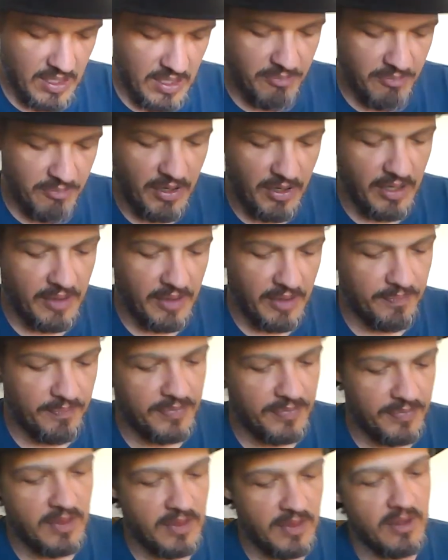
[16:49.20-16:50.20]
but
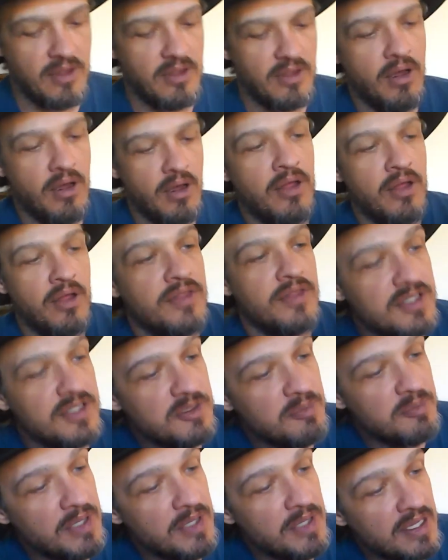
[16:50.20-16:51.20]
on this
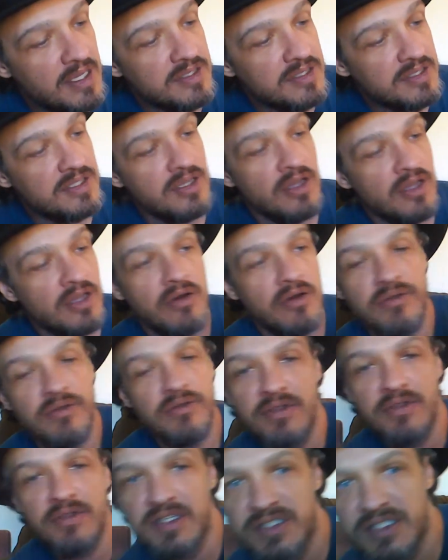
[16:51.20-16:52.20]
piece, you know,
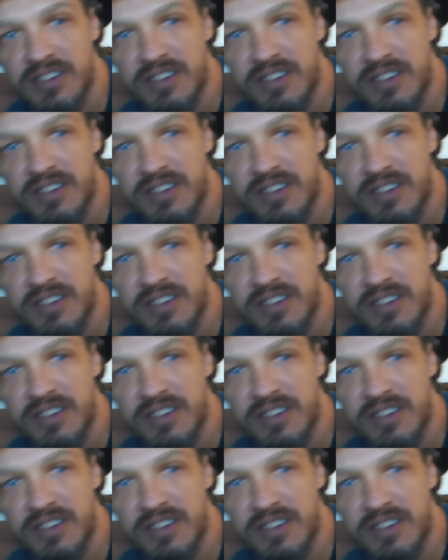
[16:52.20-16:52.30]
this